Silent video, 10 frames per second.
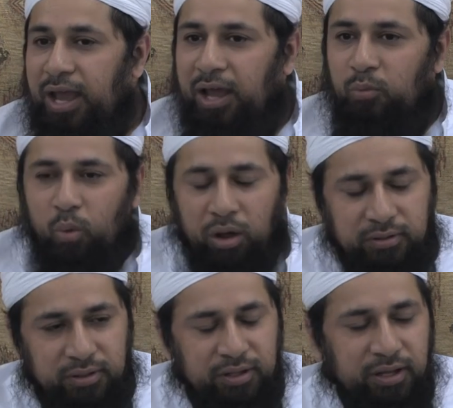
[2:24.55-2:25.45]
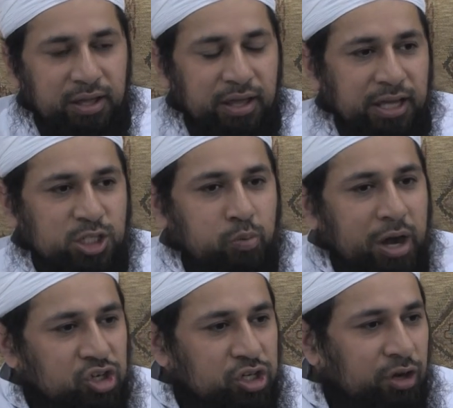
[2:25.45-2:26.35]
And one
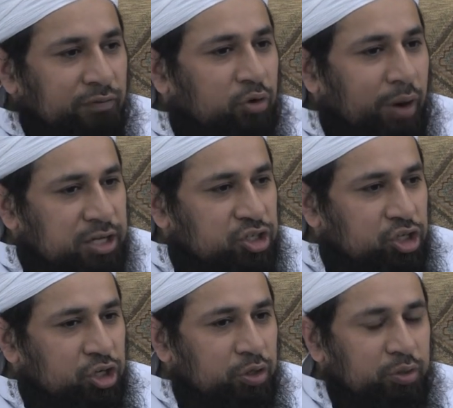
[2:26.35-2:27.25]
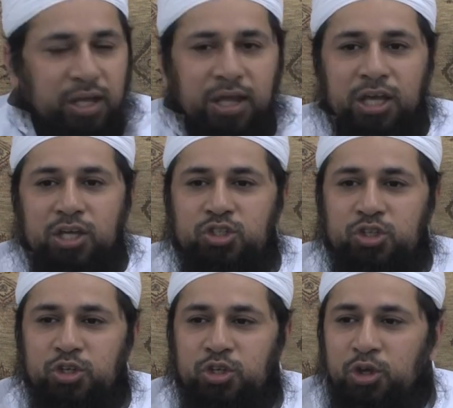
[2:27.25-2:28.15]
expression of gratitude is
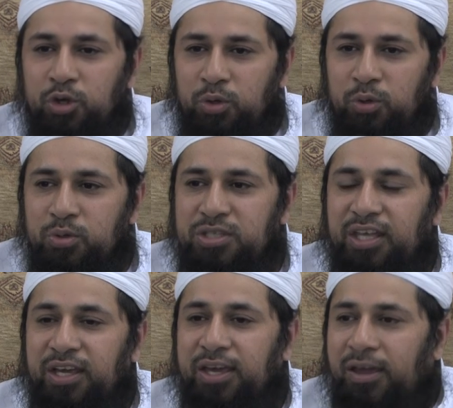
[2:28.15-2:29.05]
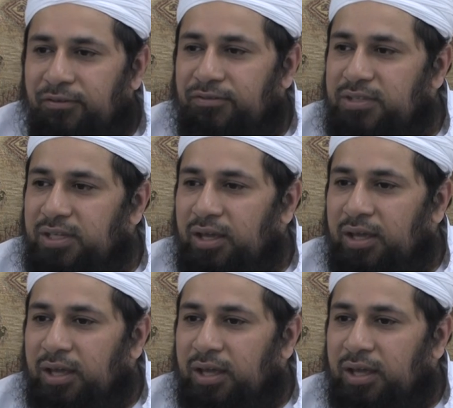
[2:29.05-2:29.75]
to use the gift